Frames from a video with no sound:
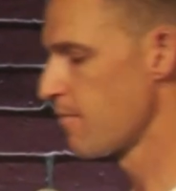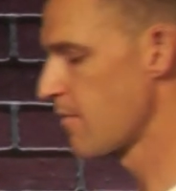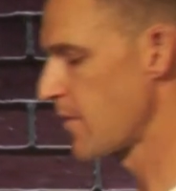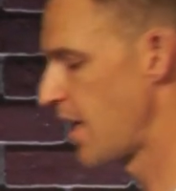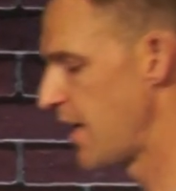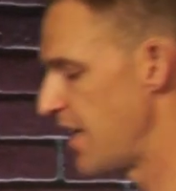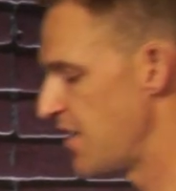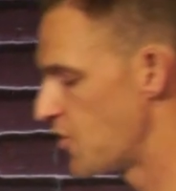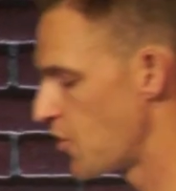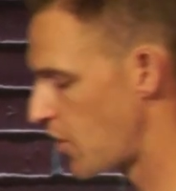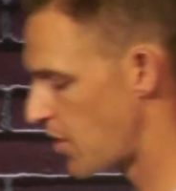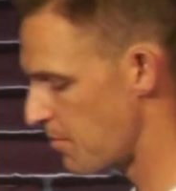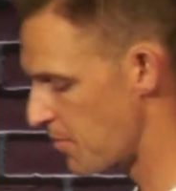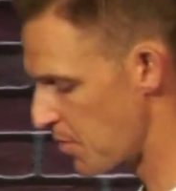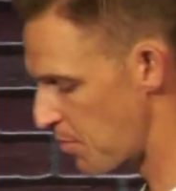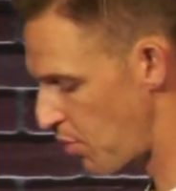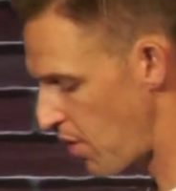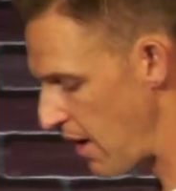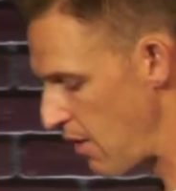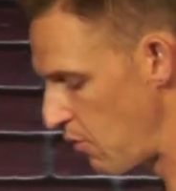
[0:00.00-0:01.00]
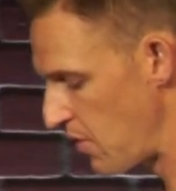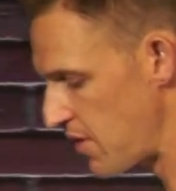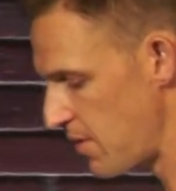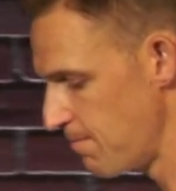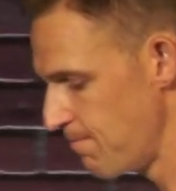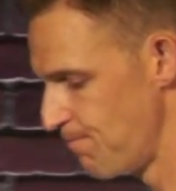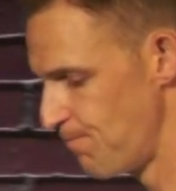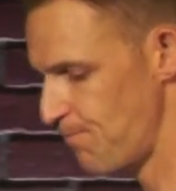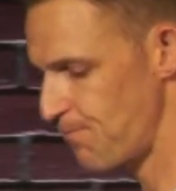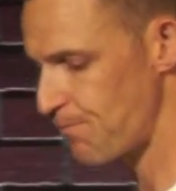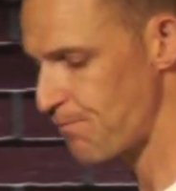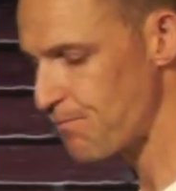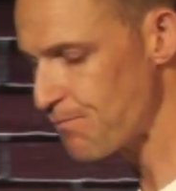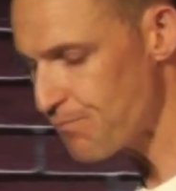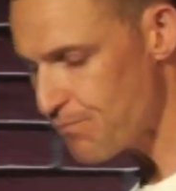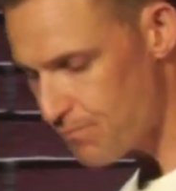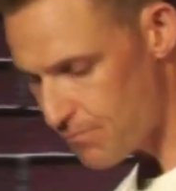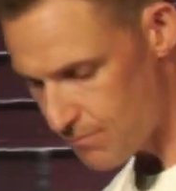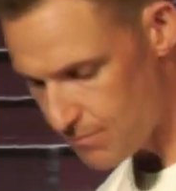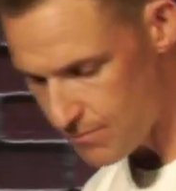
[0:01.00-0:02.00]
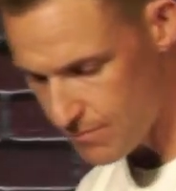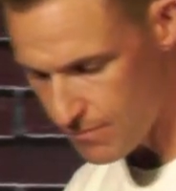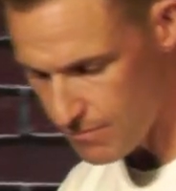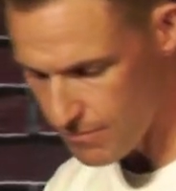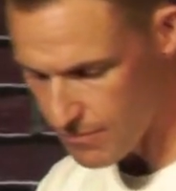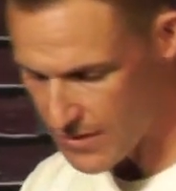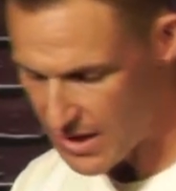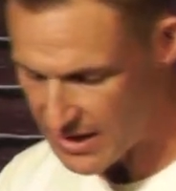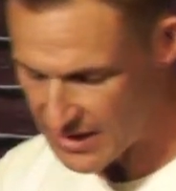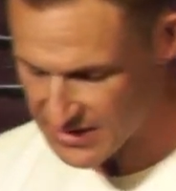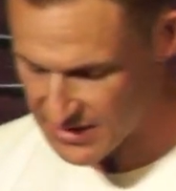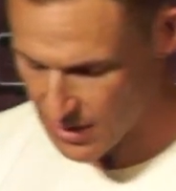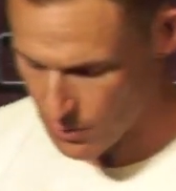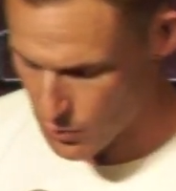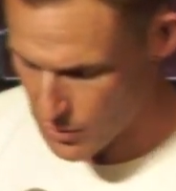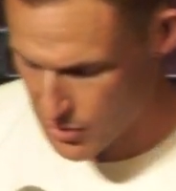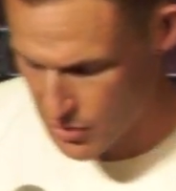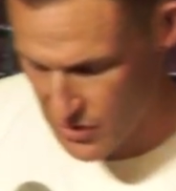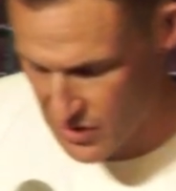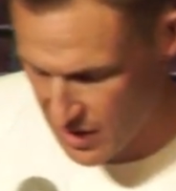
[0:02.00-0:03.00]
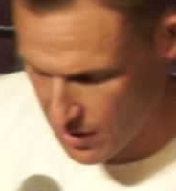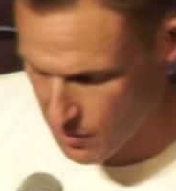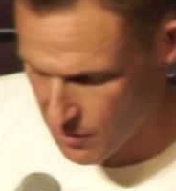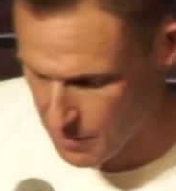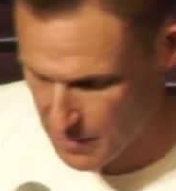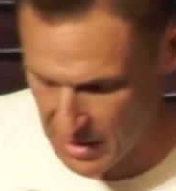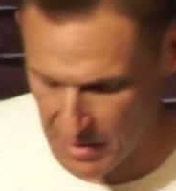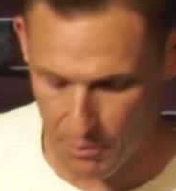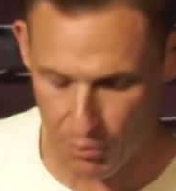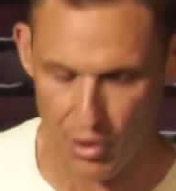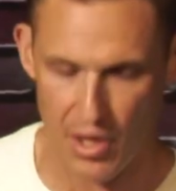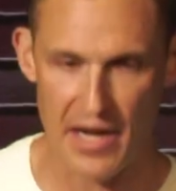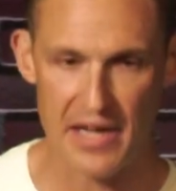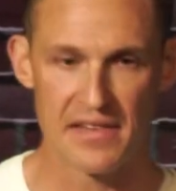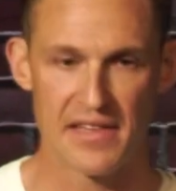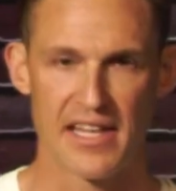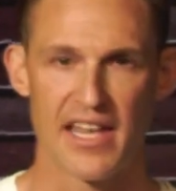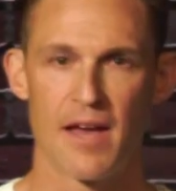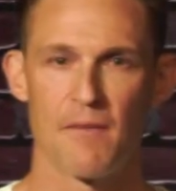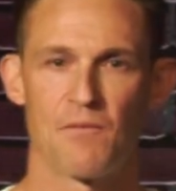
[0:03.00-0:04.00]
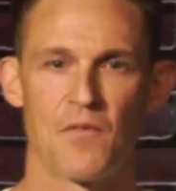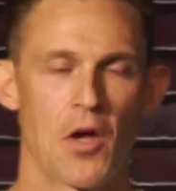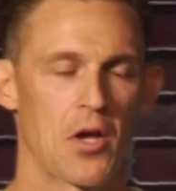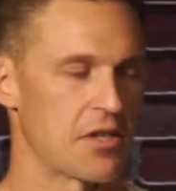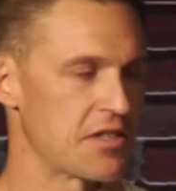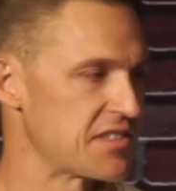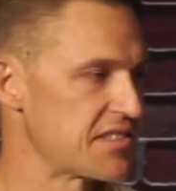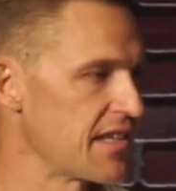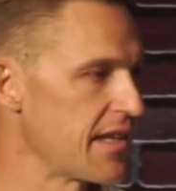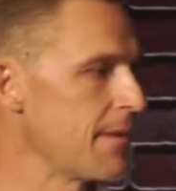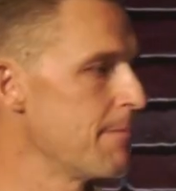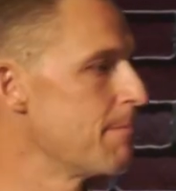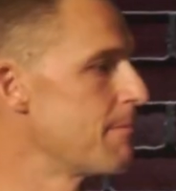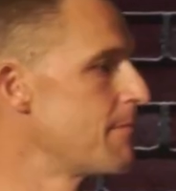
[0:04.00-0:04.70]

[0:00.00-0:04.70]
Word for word: He took them to pray with them. He said, Would you sit with me and pray? They kept falling asleep.